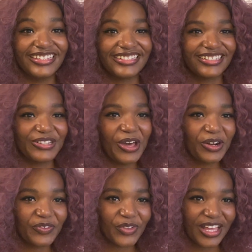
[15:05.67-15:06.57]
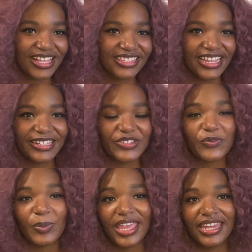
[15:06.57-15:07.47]
There's a lot of
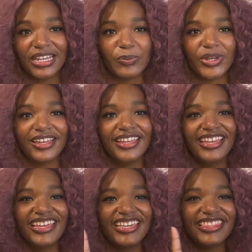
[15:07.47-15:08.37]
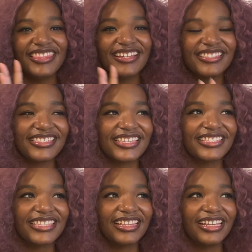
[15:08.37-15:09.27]
collective panic, but there's the
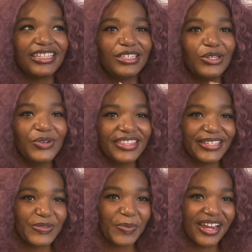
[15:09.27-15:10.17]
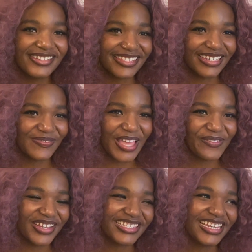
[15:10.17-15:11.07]
sense that like you and this person, if that
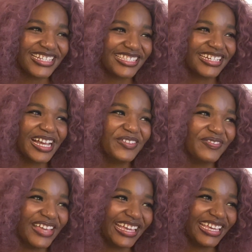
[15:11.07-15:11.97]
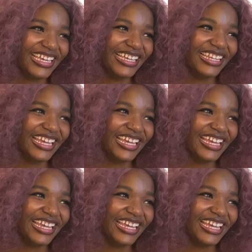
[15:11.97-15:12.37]
resonates, they're coming back in.